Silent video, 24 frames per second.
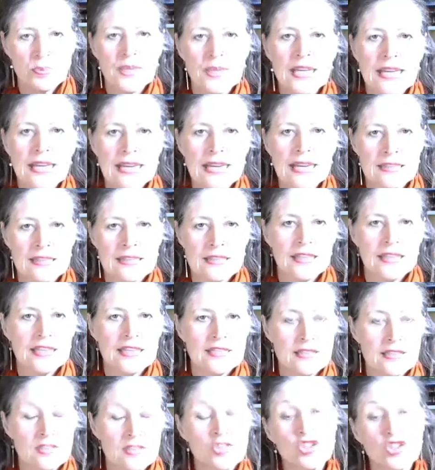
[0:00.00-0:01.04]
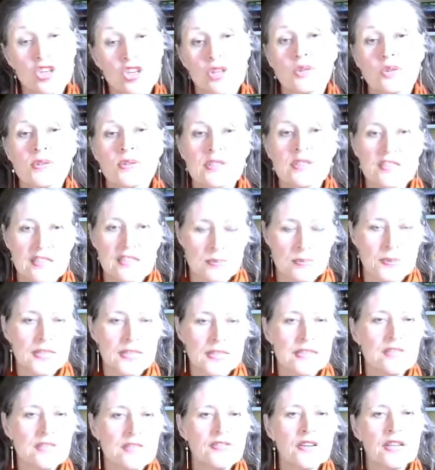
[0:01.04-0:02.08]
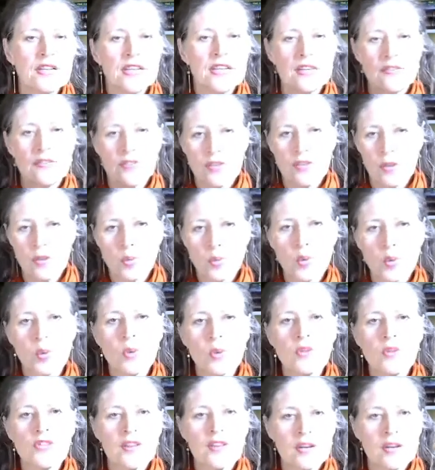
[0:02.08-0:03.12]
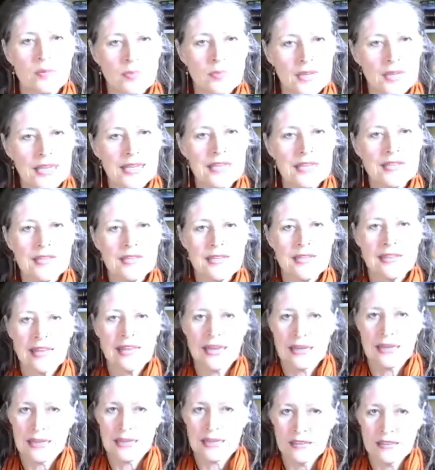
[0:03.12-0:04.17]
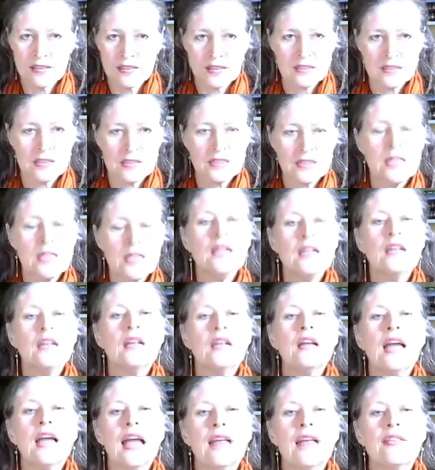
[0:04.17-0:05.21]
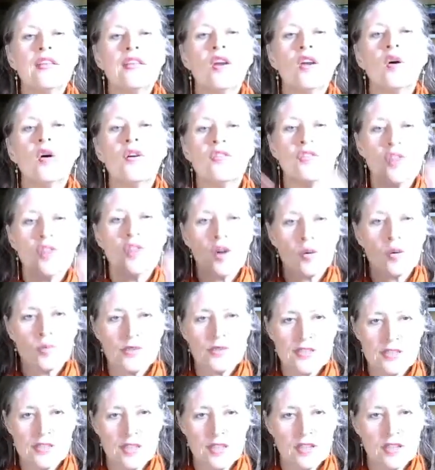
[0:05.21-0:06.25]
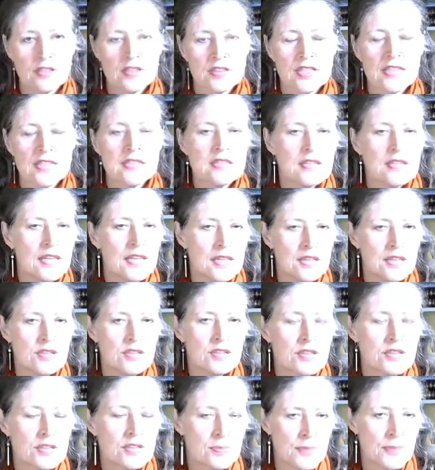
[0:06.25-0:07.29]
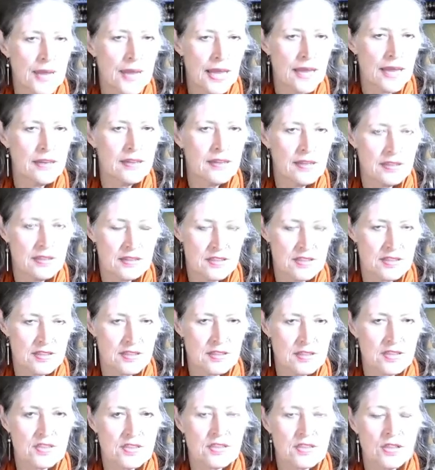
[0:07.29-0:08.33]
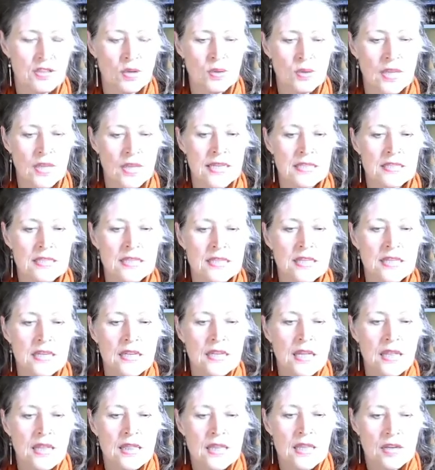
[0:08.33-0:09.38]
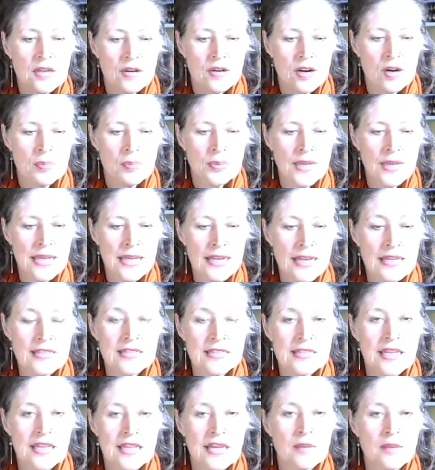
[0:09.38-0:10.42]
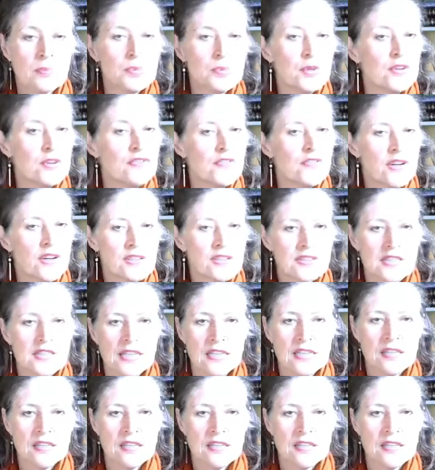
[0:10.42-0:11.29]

plant is chosen specifically for the role that it plays in that guild. And the overall result is an interdependence, so that there are plants like false